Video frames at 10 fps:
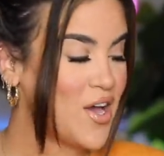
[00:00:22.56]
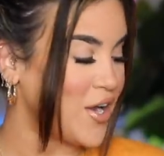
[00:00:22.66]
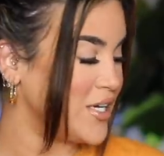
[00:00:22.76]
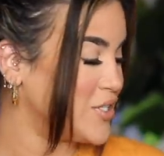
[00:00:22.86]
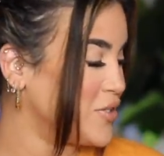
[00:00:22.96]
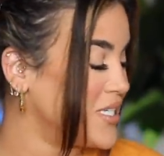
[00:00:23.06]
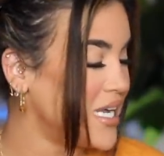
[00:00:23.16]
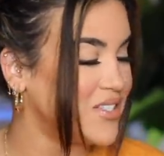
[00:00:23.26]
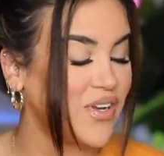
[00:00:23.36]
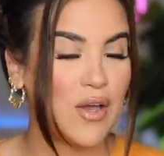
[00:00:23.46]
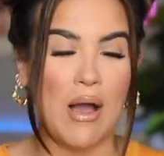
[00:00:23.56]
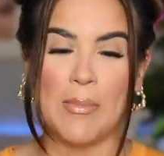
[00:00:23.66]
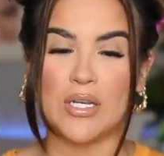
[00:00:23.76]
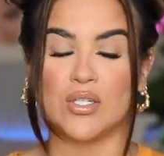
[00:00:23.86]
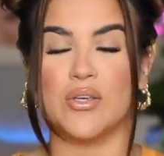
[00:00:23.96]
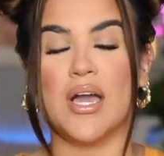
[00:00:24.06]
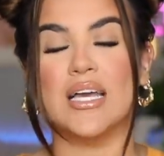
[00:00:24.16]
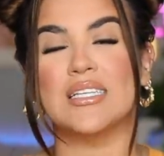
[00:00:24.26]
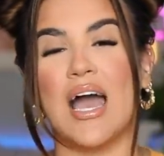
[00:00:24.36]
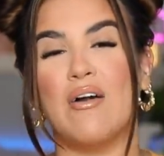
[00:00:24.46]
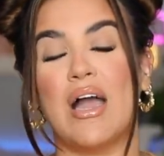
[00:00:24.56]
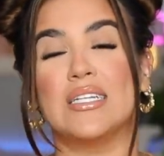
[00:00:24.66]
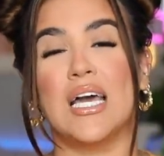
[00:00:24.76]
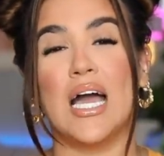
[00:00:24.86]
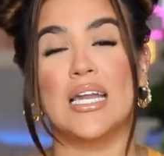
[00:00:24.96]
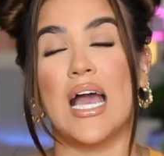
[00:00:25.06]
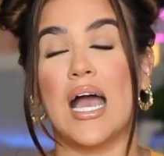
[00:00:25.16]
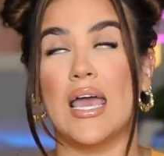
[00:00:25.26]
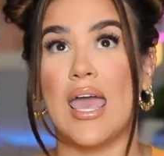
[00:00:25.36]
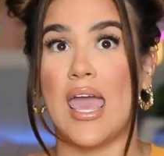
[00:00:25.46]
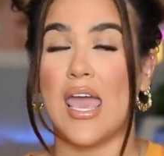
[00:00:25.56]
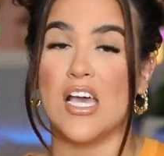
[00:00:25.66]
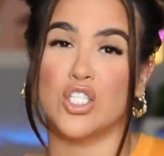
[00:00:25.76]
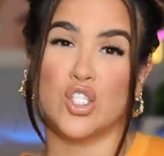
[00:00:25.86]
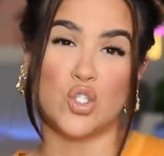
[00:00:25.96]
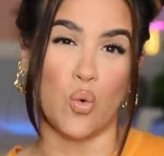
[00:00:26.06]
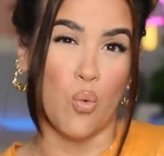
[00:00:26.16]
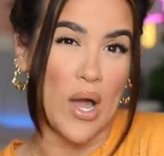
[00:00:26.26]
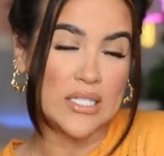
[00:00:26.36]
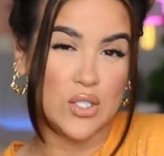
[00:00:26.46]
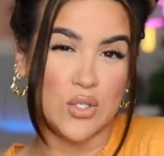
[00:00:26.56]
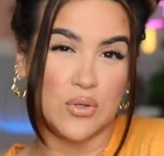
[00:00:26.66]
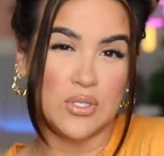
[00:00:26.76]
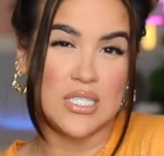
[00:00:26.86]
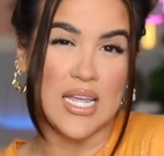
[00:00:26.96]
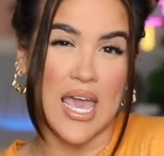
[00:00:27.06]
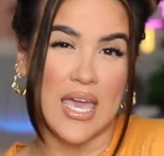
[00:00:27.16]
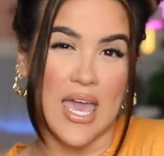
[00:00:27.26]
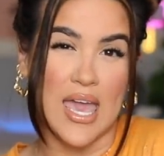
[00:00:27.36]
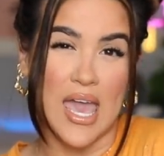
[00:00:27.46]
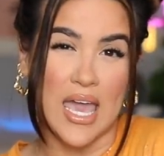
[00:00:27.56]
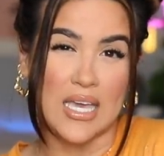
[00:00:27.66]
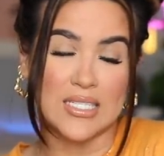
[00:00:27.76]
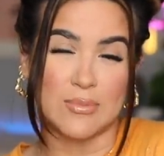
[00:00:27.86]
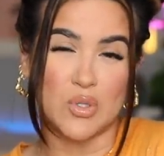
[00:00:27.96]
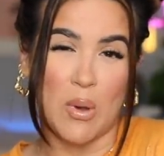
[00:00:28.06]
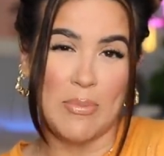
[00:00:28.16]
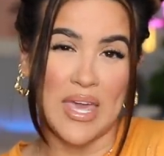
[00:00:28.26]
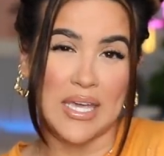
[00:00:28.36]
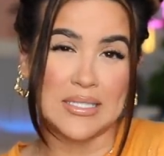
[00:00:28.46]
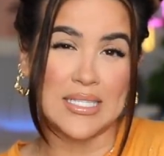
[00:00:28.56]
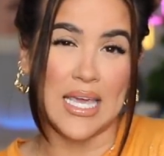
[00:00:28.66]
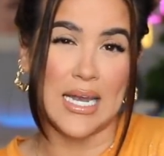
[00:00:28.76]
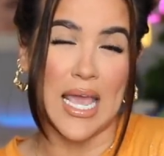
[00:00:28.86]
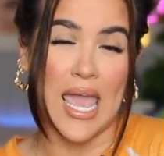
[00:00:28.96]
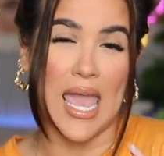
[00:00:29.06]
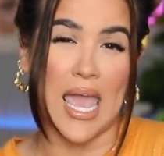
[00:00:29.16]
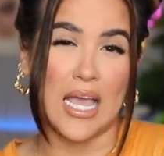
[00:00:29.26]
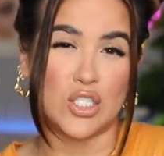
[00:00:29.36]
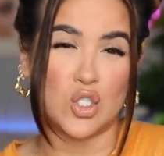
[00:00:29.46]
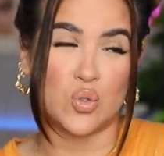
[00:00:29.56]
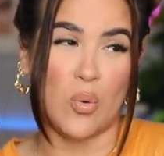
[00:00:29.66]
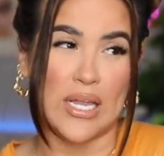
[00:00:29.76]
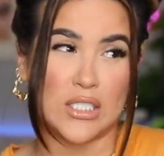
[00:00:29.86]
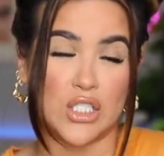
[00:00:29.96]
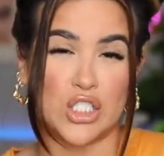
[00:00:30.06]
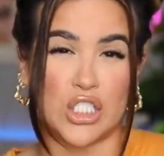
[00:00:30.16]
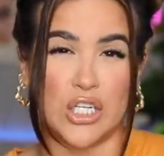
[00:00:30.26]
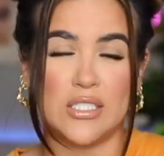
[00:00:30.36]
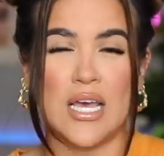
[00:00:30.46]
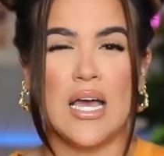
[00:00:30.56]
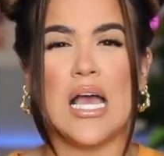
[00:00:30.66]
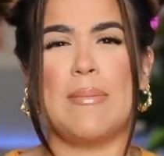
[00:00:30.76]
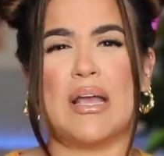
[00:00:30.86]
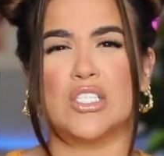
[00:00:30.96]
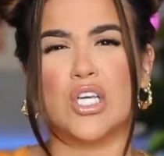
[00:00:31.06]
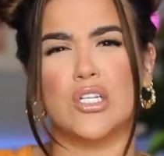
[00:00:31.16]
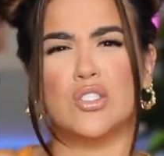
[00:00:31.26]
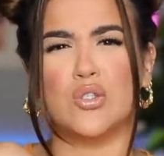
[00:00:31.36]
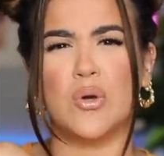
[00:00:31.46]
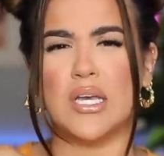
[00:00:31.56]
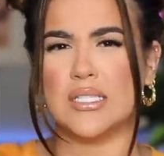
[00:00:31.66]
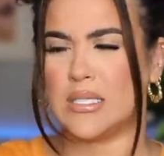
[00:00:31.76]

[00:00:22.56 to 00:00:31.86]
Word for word: All right, so in today's video, I'm gonna show you guys how I tie-dye a sweatsuit, AKA some sweatpants and a sweatshirt. I'm actually gonna do a